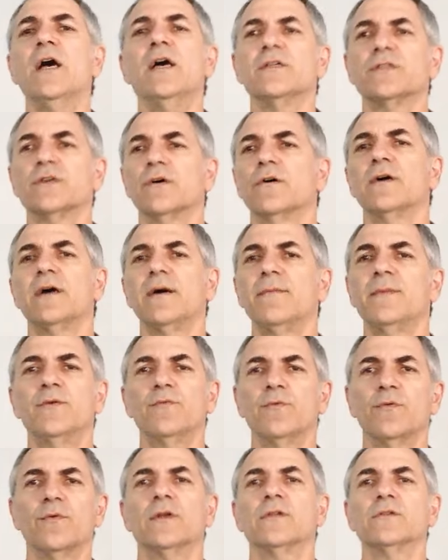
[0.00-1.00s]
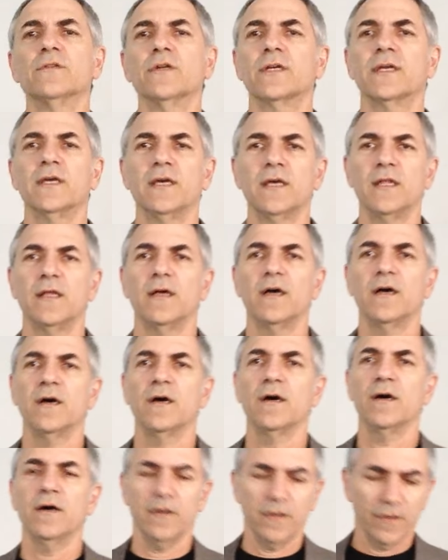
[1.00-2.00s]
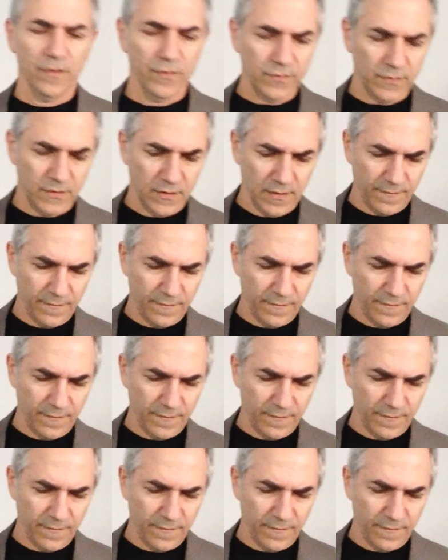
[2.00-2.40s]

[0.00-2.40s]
So, I mean, we want to look at a host